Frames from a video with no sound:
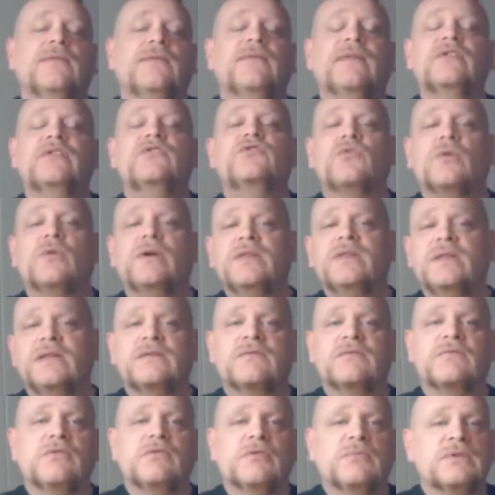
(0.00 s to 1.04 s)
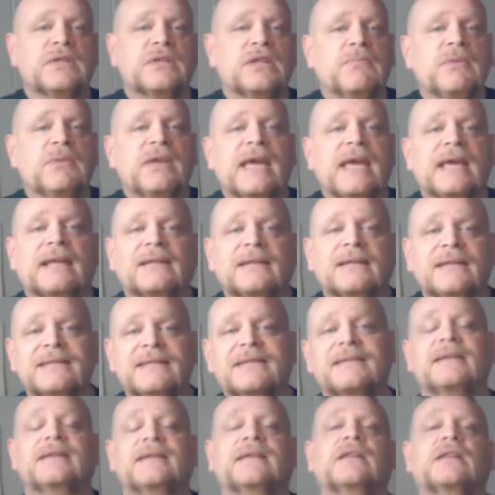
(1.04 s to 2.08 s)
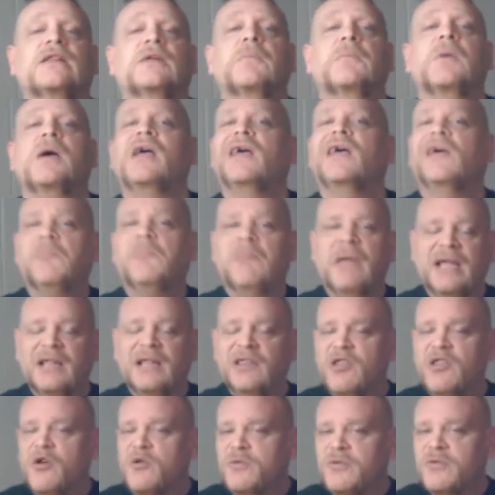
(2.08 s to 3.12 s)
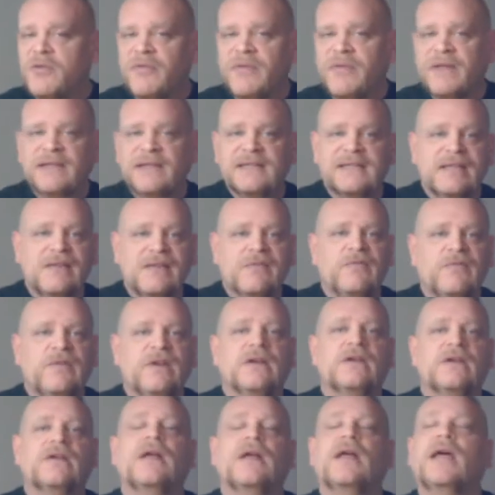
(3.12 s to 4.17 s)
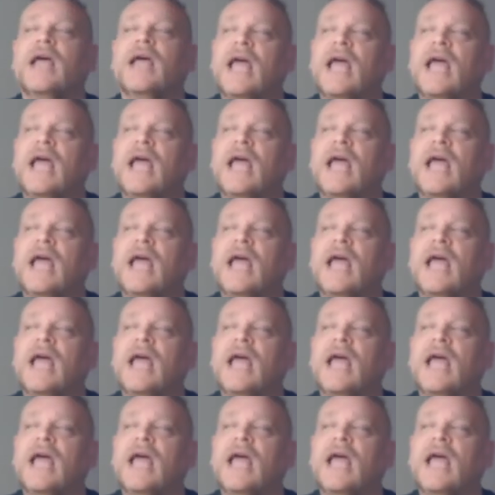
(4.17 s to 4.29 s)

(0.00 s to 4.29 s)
They joined these groups and they began listening to them, making note of the things they feared,